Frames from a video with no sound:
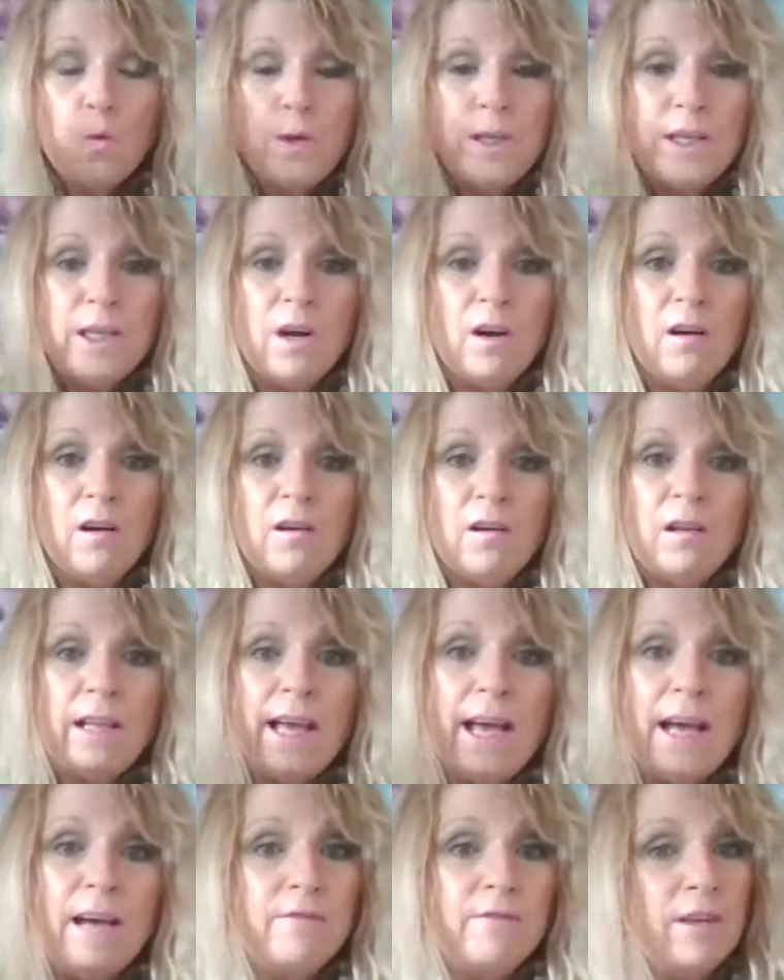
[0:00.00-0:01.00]
We all
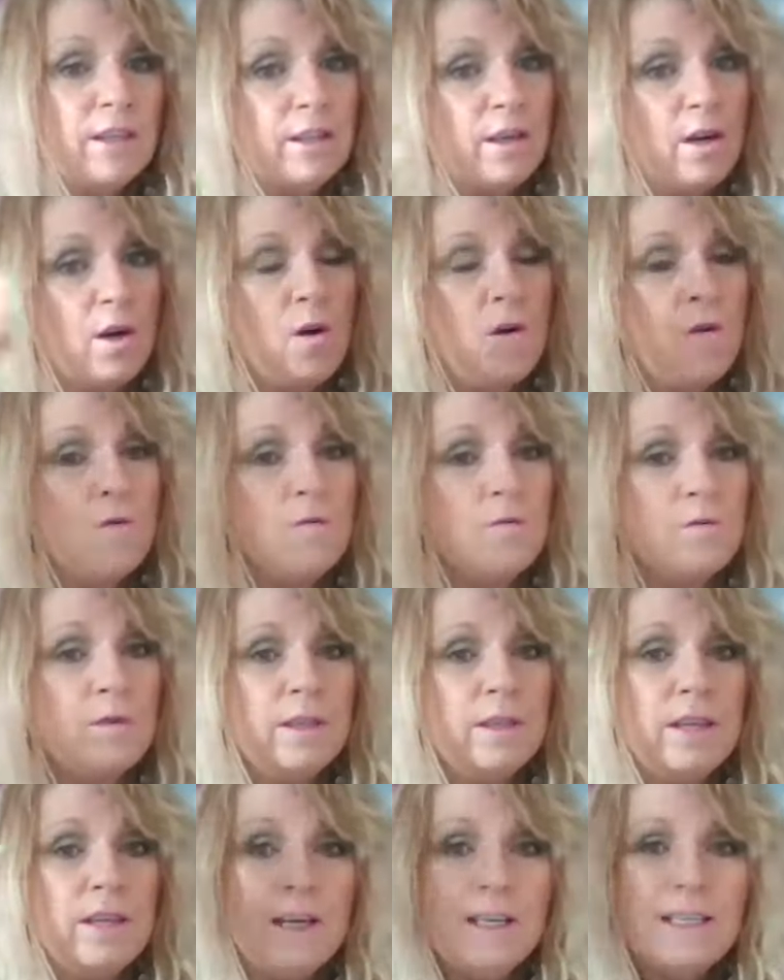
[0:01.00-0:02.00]
have our
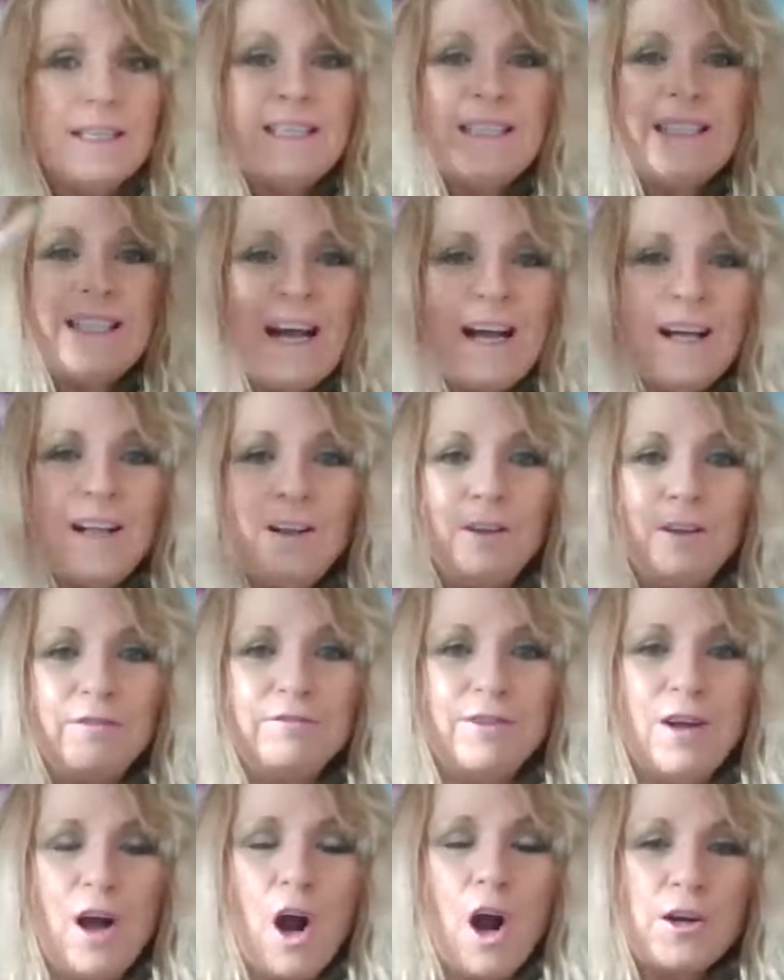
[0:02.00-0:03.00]
own
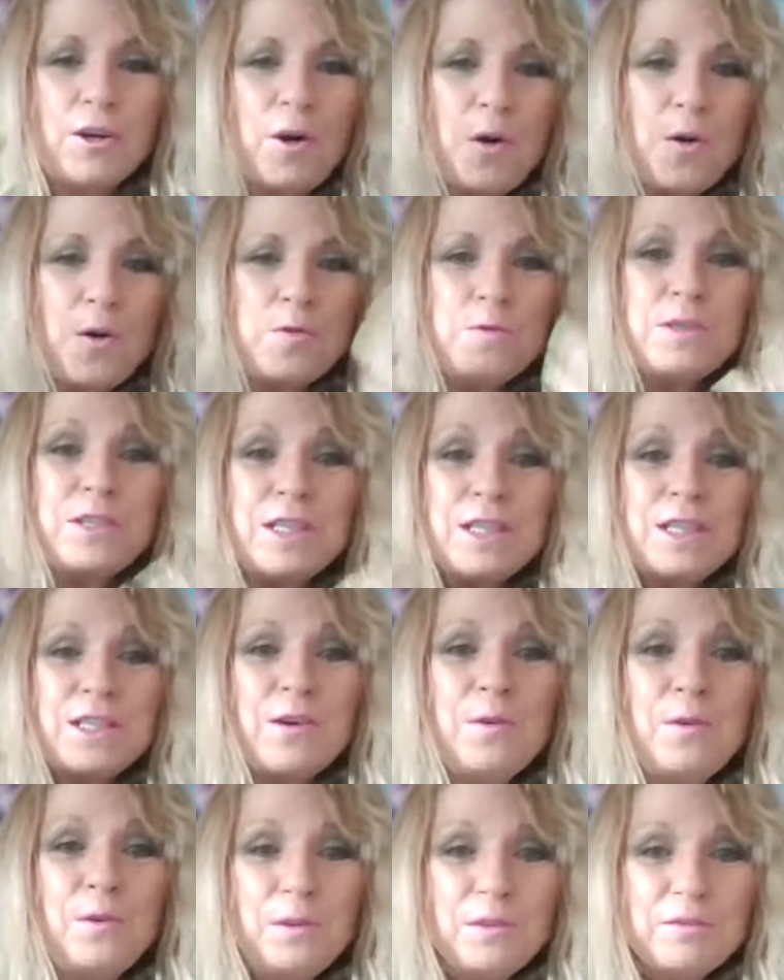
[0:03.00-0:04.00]
self, our own
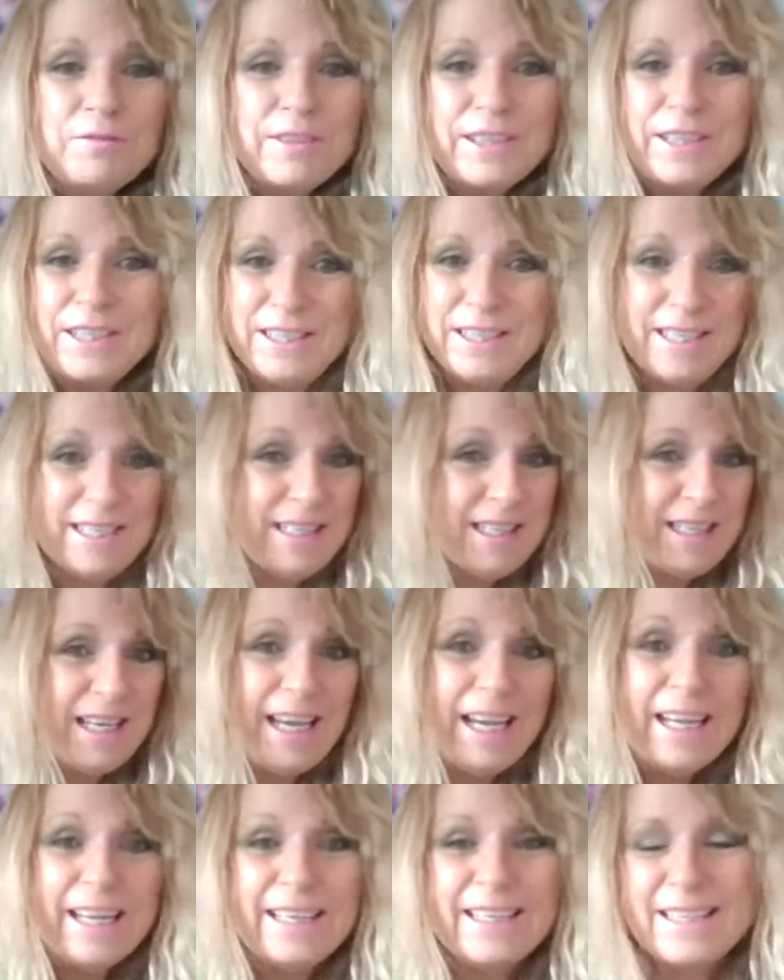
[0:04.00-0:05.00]
soul, for goodness
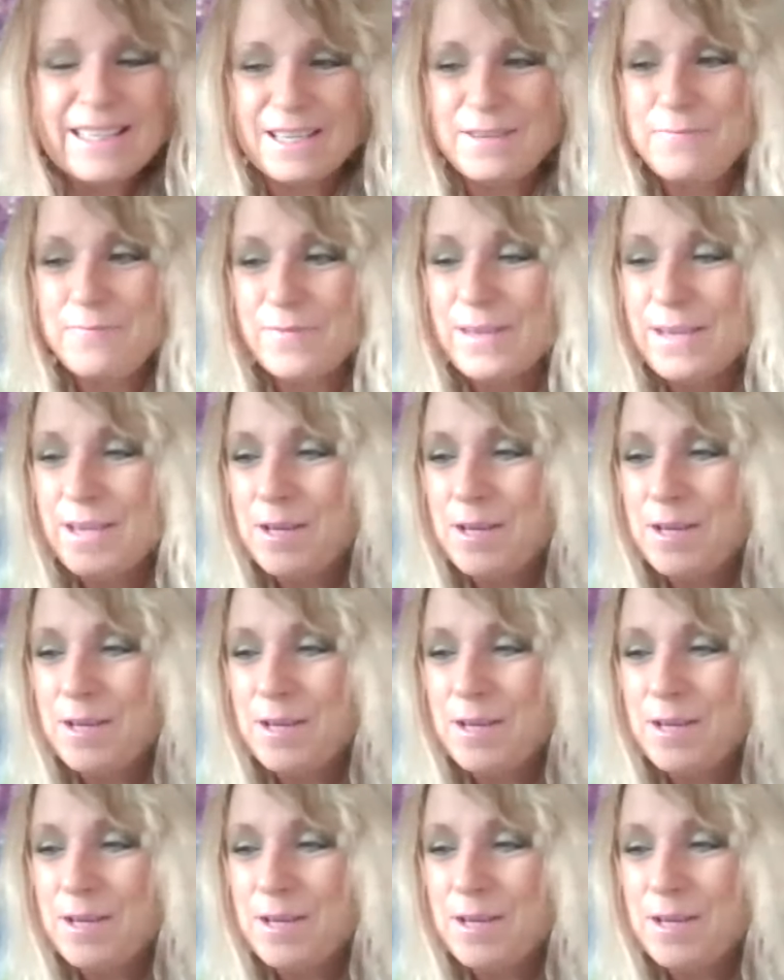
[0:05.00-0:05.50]
sakes.